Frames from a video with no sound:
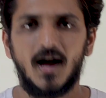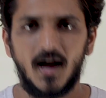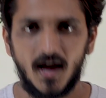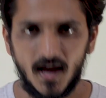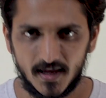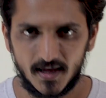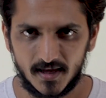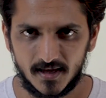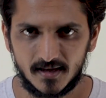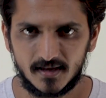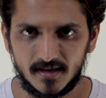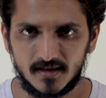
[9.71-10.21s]

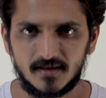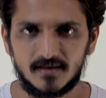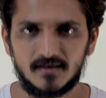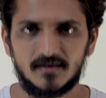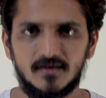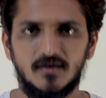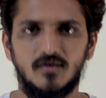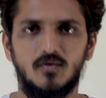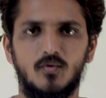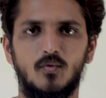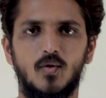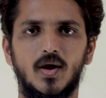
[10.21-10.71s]
Hi,
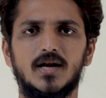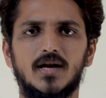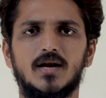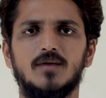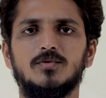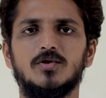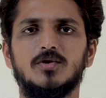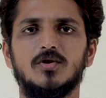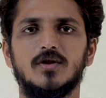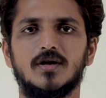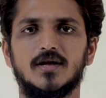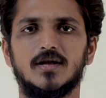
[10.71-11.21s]

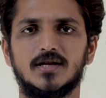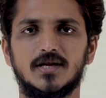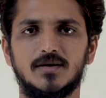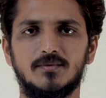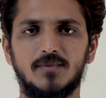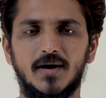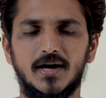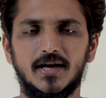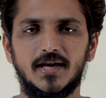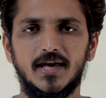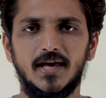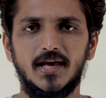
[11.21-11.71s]
welcome to Learning
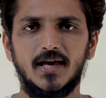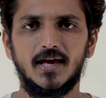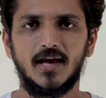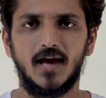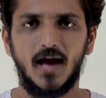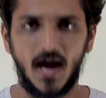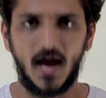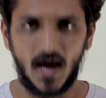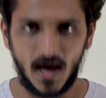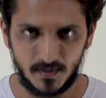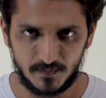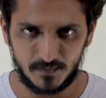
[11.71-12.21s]
Monkey.
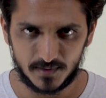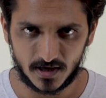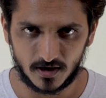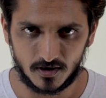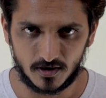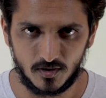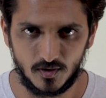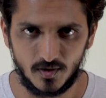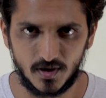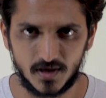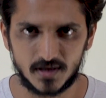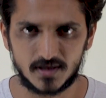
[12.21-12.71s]
I am
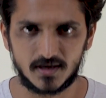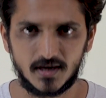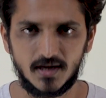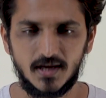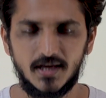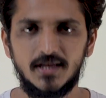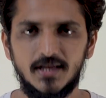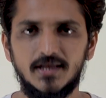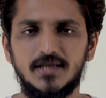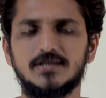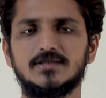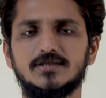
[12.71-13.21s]
Raghuveer.
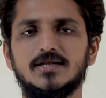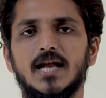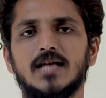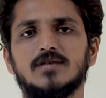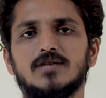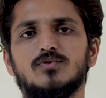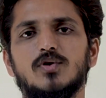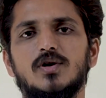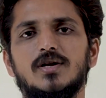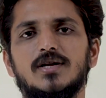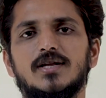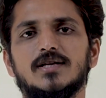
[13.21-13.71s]
In this
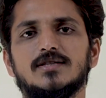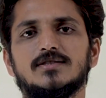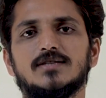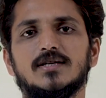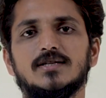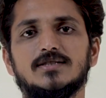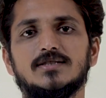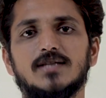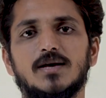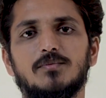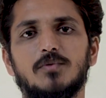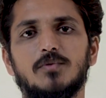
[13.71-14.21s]
class, we'll
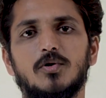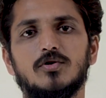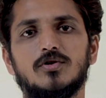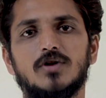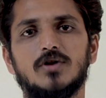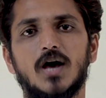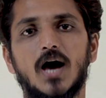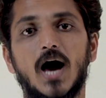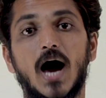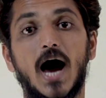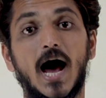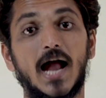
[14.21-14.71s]
discuss
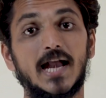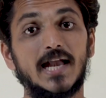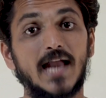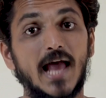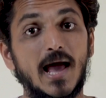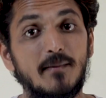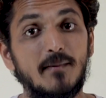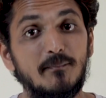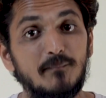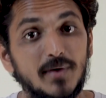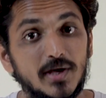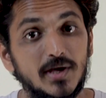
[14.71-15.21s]
about
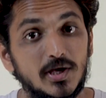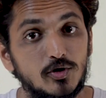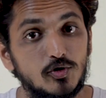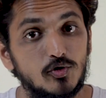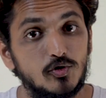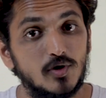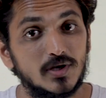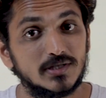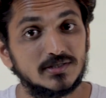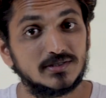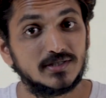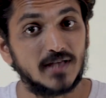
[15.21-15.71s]

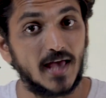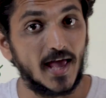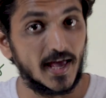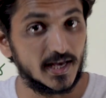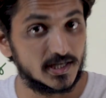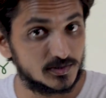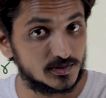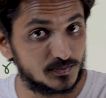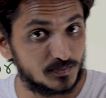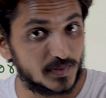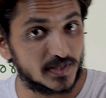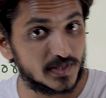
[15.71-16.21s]
unambiguous
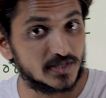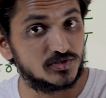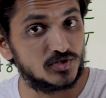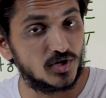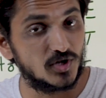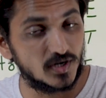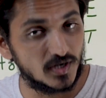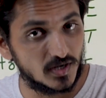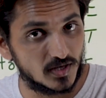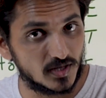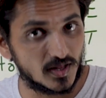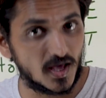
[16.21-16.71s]

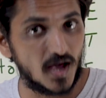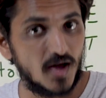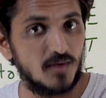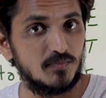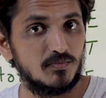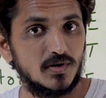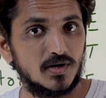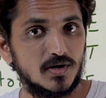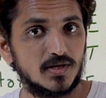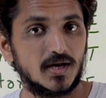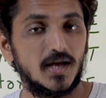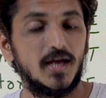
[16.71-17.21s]
expression
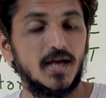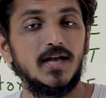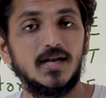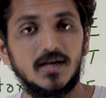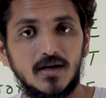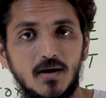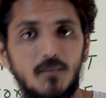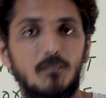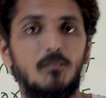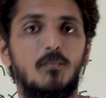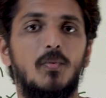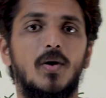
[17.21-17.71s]
grammar in
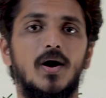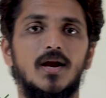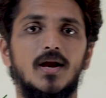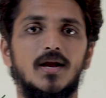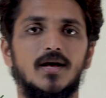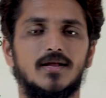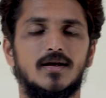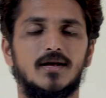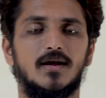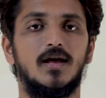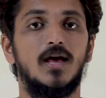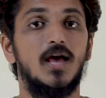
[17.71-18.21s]

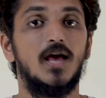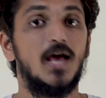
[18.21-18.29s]
compiler.